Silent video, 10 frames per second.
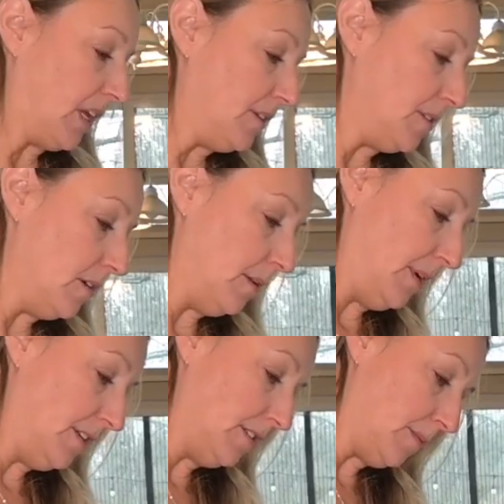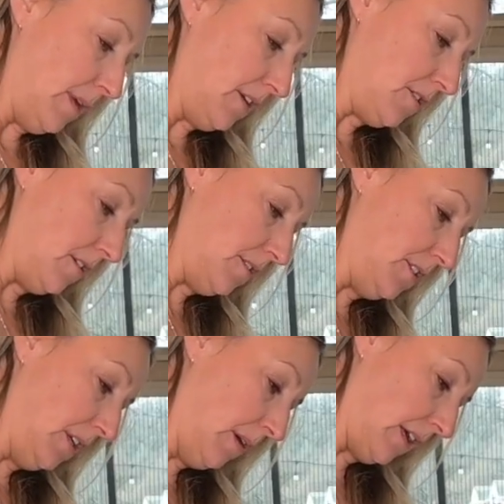So let me just make sure it's
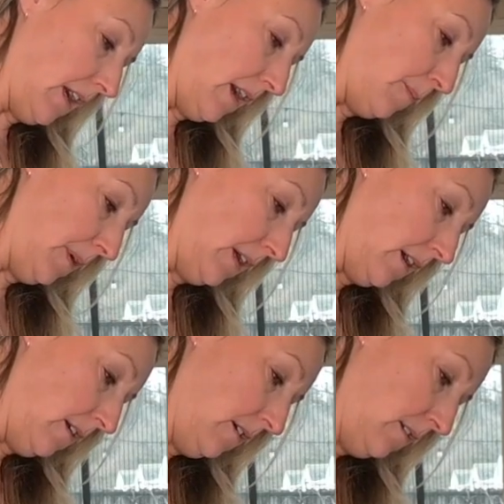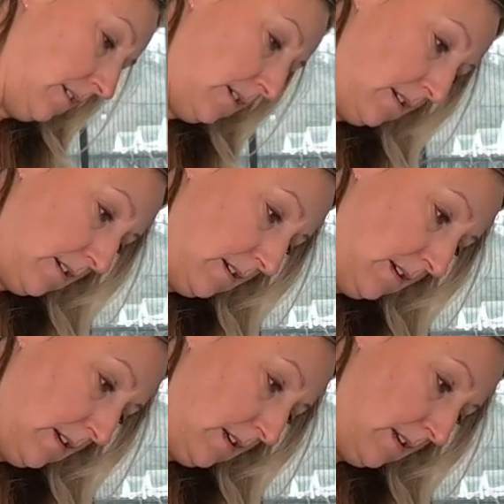2 a cup here.
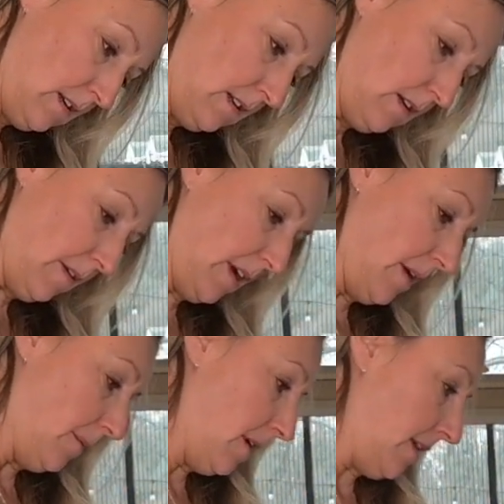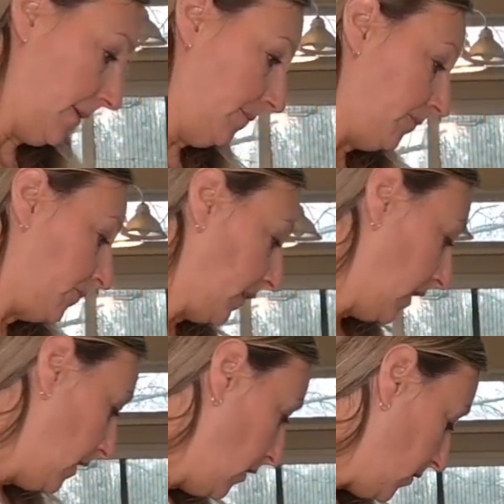There we go. All right.
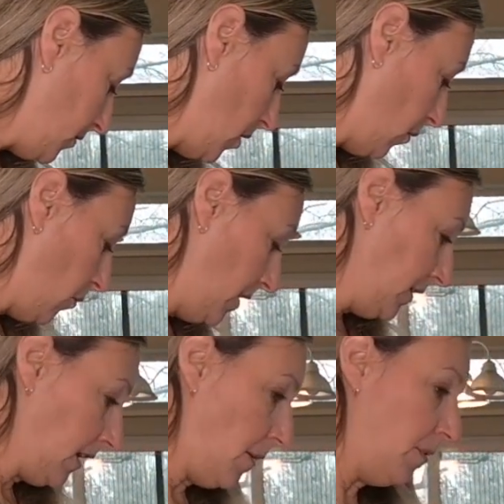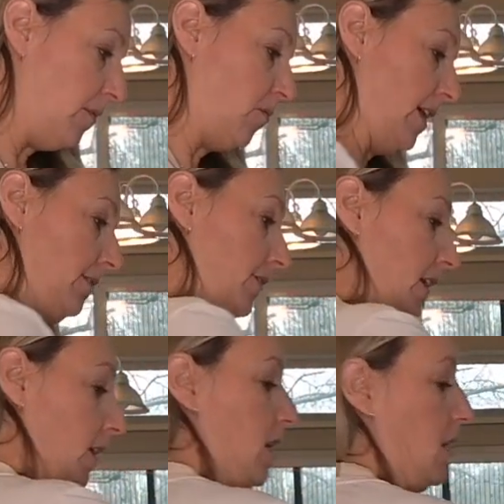So 1 cup of white
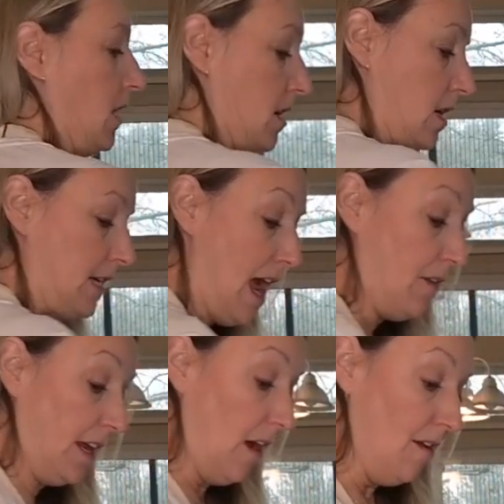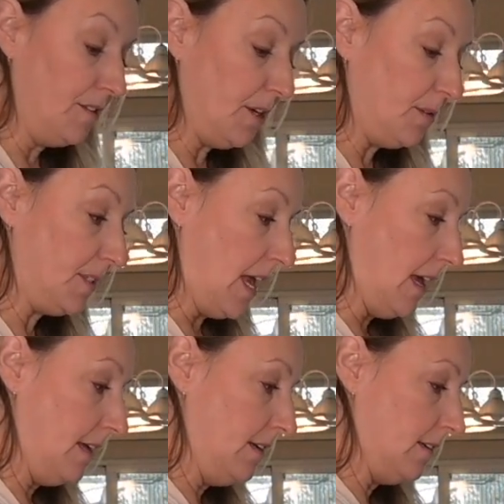vinegar. Now they also
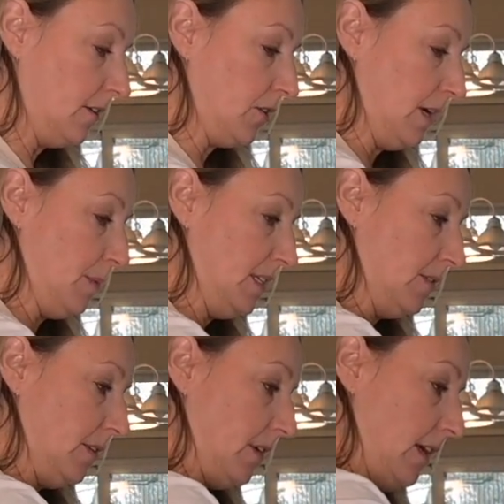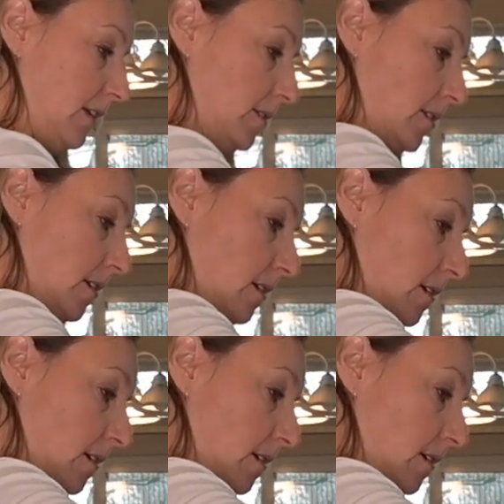said, great piece of advice,